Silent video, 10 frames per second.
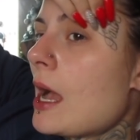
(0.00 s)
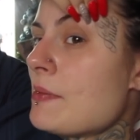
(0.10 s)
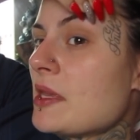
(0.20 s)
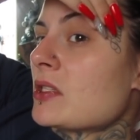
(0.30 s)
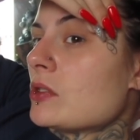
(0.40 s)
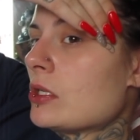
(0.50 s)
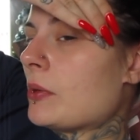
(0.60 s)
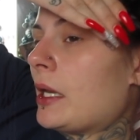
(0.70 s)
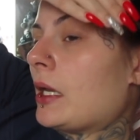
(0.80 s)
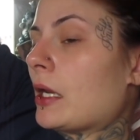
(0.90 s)
I miss
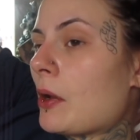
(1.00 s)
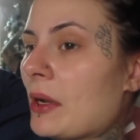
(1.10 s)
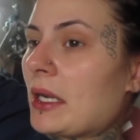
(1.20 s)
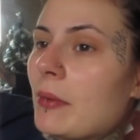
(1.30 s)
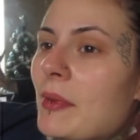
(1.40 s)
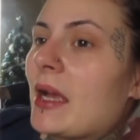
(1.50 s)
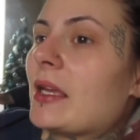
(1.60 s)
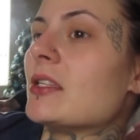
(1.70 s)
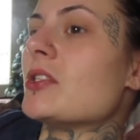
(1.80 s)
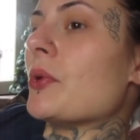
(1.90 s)
doing and I want to get back
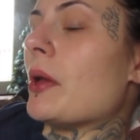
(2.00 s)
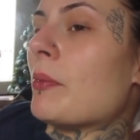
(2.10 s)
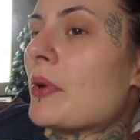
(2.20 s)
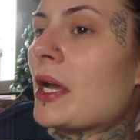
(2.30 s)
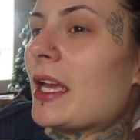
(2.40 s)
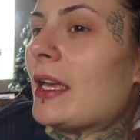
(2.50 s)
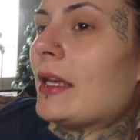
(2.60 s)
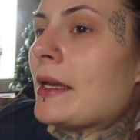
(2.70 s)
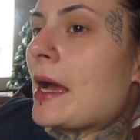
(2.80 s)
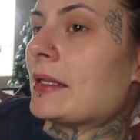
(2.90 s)
into it, but
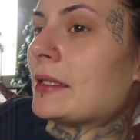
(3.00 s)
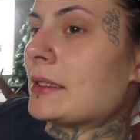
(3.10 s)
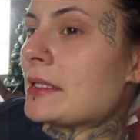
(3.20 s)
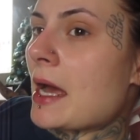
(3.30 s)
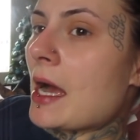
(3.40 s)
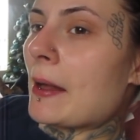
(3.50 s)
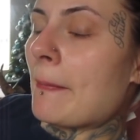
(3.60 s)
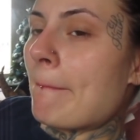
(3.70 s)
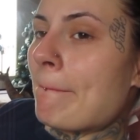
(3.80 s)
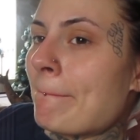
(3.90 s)
it ha it's
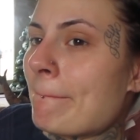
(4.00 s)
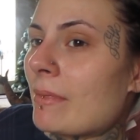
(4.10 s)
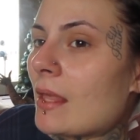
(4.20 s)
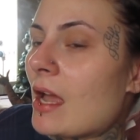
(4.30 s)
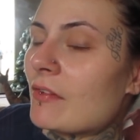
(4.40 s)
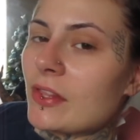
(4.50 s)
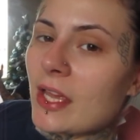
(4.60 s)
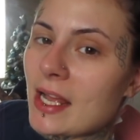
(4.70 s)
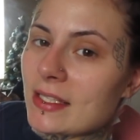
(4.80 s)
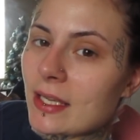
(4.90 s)
not,
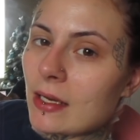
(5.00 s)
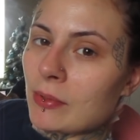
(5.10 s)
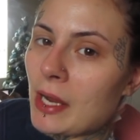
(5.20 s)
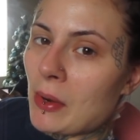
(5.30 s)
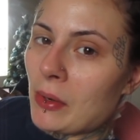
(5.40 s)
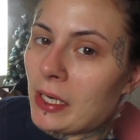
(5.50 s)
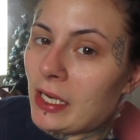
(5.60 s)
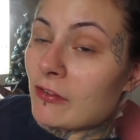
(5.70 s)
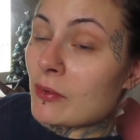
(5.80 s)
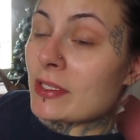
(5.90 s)
everything has like a priority.
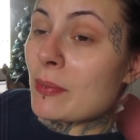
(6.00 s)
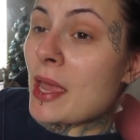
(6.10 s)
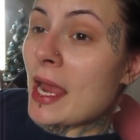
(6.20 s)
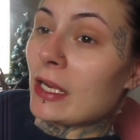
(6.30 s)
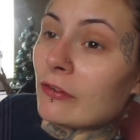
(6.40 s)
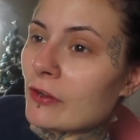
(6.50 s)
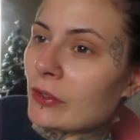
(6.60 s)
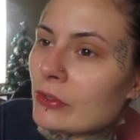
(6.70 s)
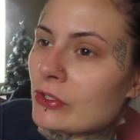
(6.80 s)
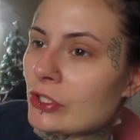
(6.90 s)
If it was a paid
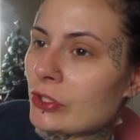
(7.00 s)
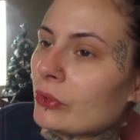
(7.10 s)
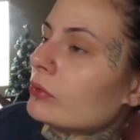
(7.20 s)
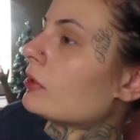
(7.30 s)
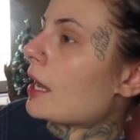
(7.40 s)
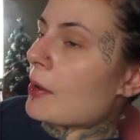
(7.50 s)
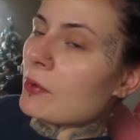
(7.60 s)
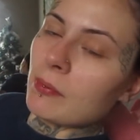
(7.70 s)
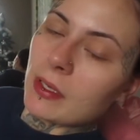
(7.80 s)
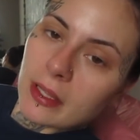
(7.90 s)
photo shoot, I
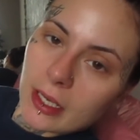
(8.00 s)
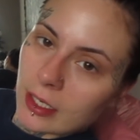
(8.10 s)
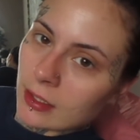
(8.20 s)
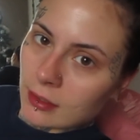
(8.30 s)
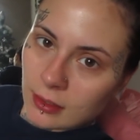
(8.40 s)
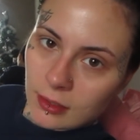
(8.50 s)
would be there,